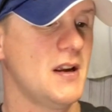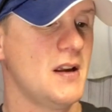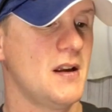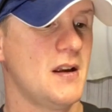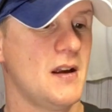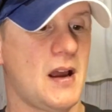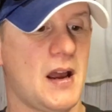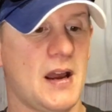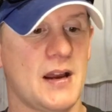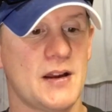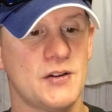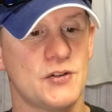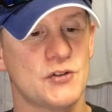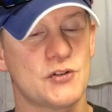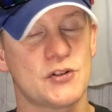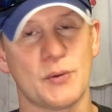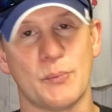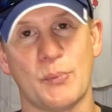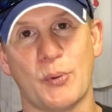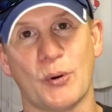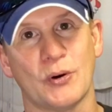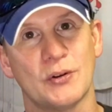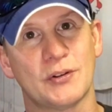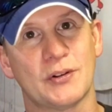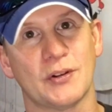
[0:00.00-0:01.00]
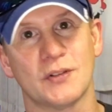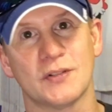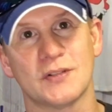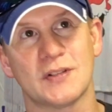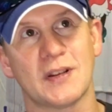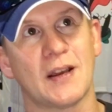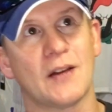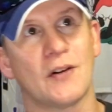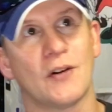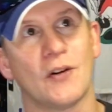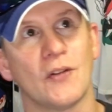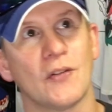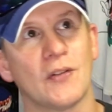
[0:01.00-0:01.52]
I used to part those
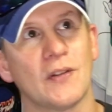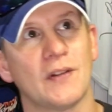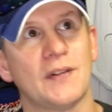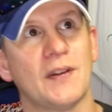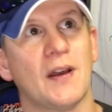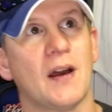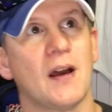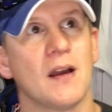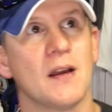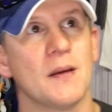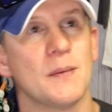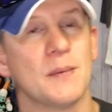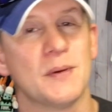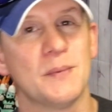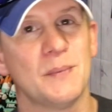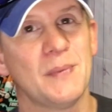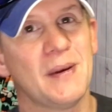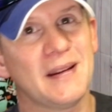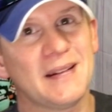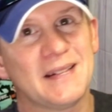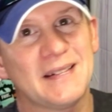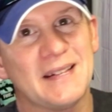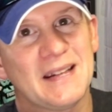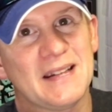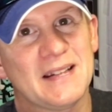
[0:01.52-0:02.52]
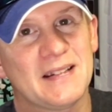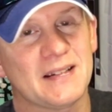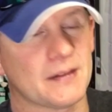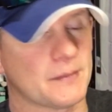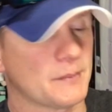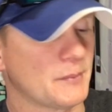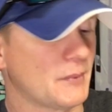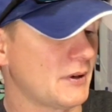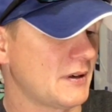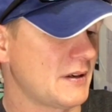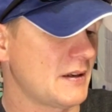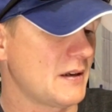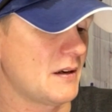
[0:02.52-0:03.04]
out all the time and make decent
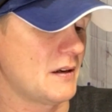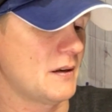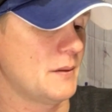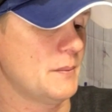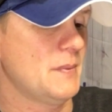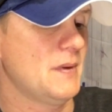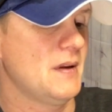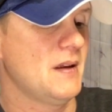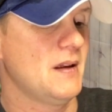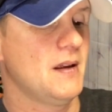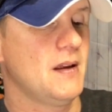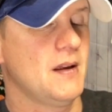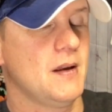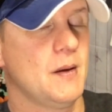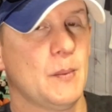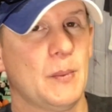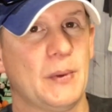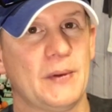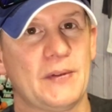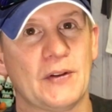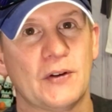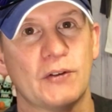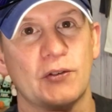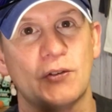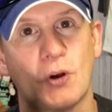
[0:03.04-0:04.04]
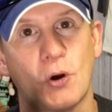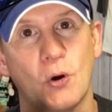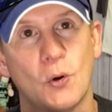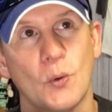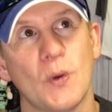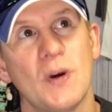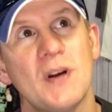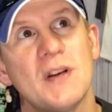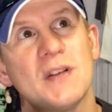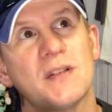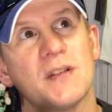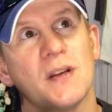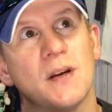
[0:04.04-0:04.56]
money on them. But there's
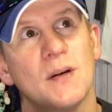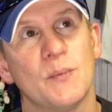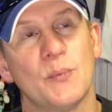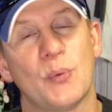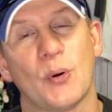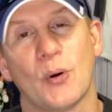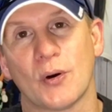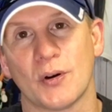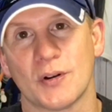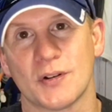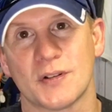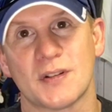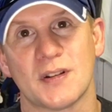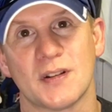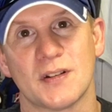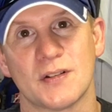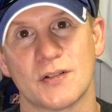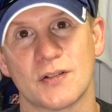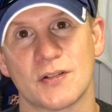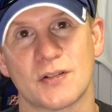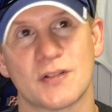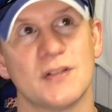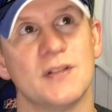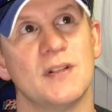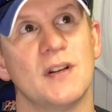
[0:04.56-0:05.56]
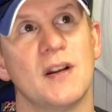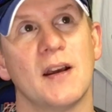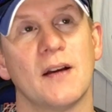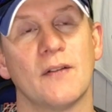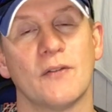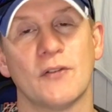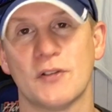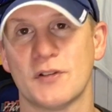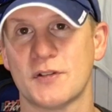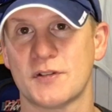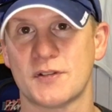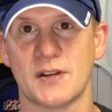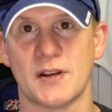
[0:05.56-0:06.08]
always some parts that just
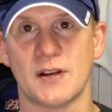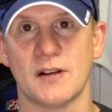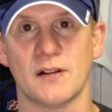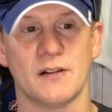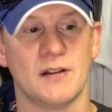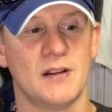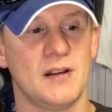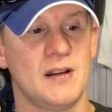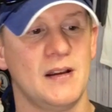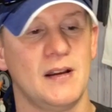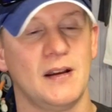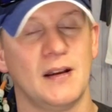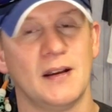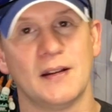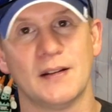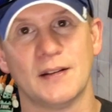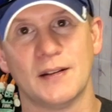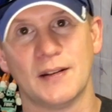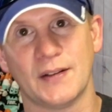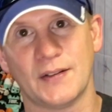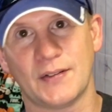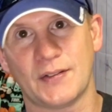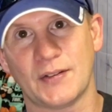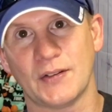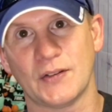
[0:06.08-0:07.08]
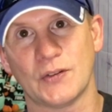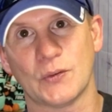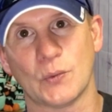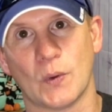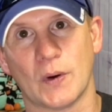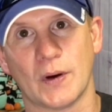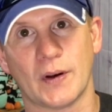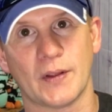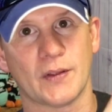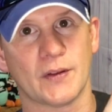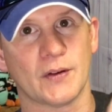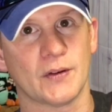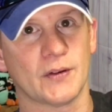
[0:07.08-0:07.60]
never sell. And this is
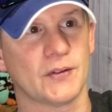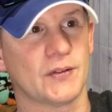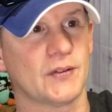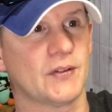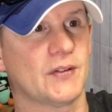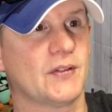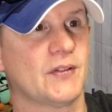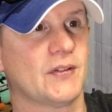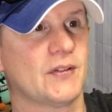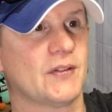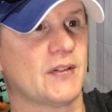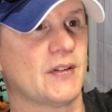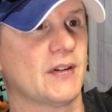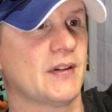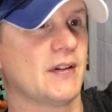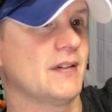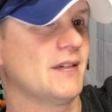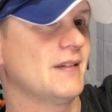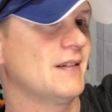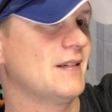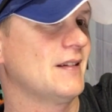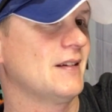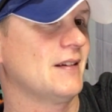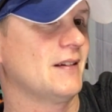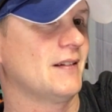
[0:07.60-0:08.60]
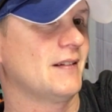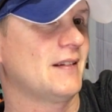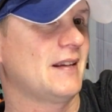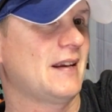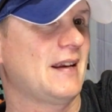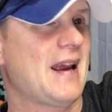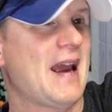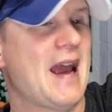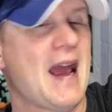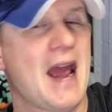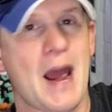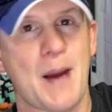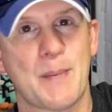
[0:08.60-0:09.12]
one of those. This is the
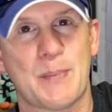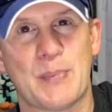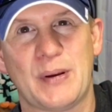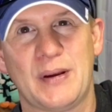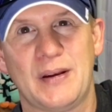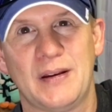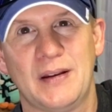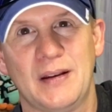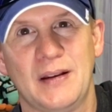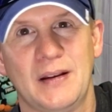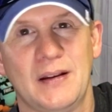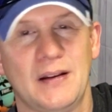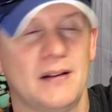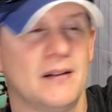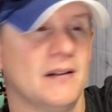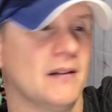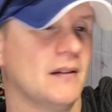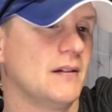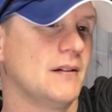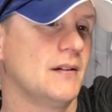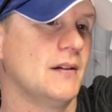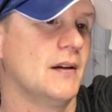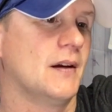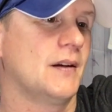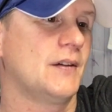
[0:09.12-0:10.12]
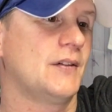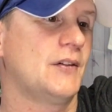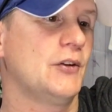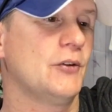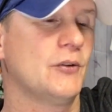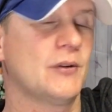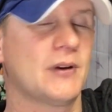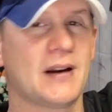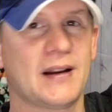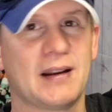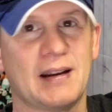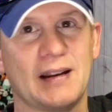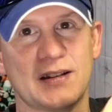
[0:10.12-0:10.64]
cap, a nut to
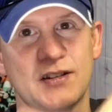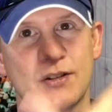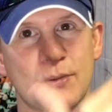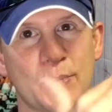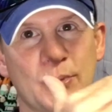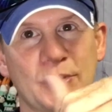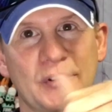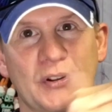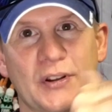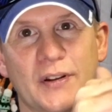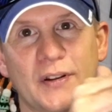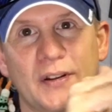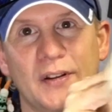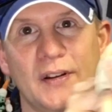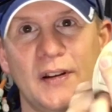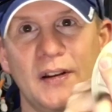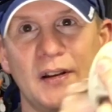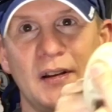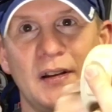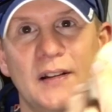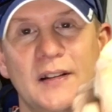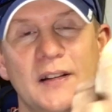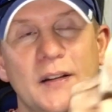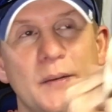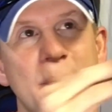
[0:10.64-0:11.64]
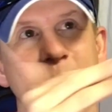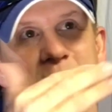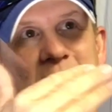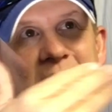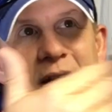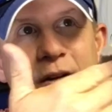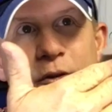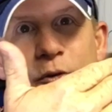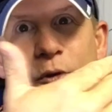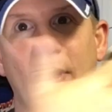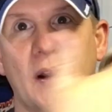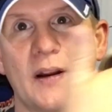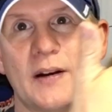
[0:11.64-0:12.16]
it. I guess you put the meat
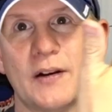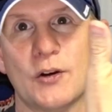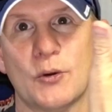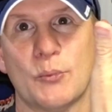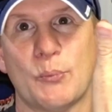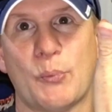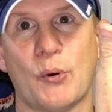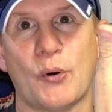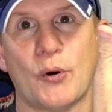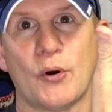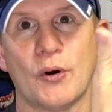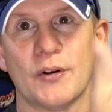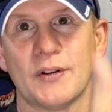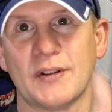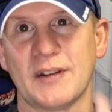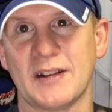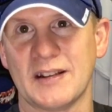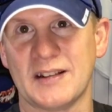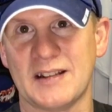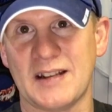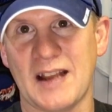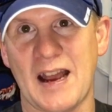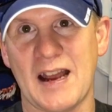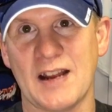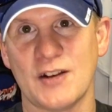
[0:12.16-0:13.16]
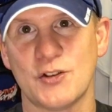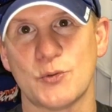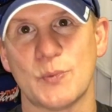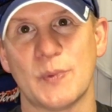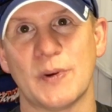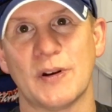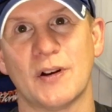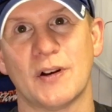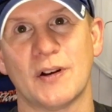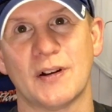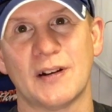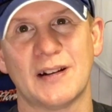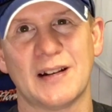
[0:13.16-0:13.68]
grinder part, the
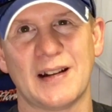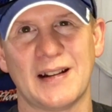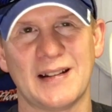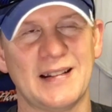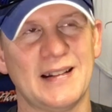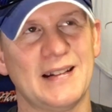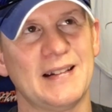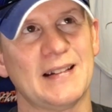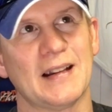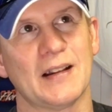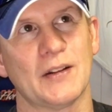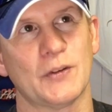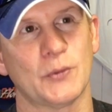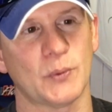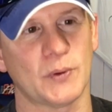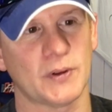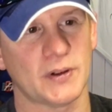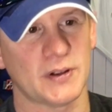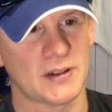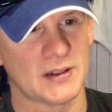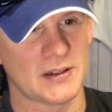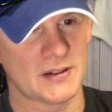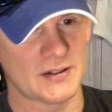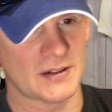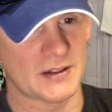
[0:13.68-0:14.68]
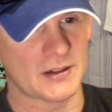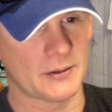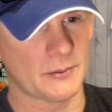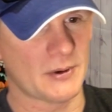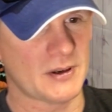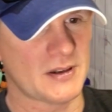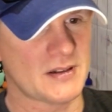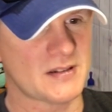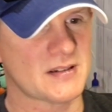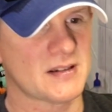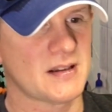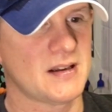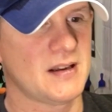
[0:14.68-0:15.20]
attachment on it. I think that's what it is anyways.